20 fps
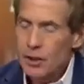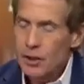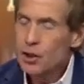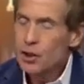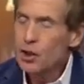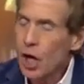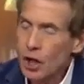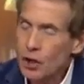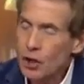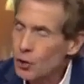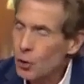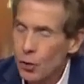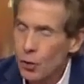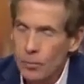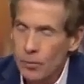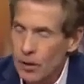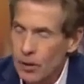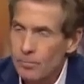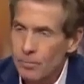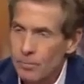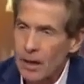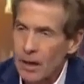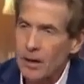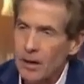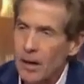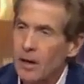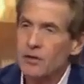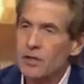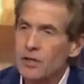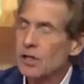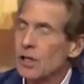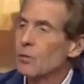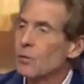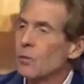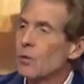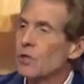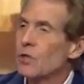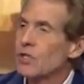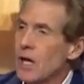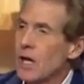Josh Norman obviously
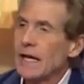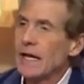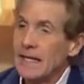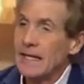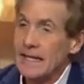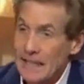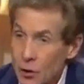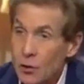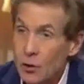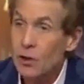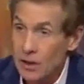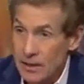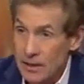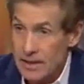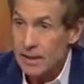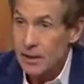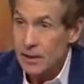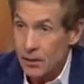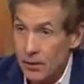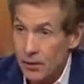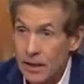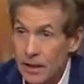was not guiltless here.